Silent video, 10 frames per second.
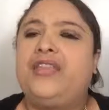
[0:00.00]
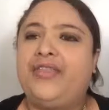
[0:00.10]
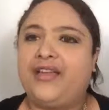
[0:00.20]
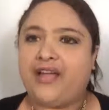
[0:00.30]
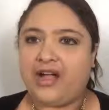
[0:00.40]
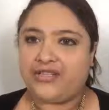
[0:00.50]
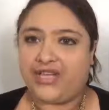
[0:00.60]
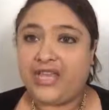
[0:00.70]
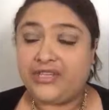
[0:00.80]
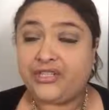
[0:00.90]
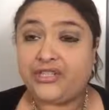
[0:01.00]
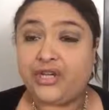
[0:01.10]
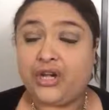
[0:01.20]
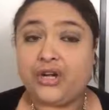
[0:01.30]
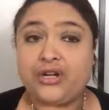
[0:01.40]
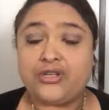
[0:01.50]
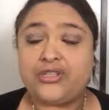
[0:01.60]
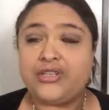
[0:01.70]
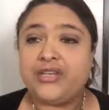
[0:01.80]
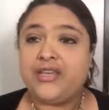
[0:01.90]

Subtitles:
the conjugation chart,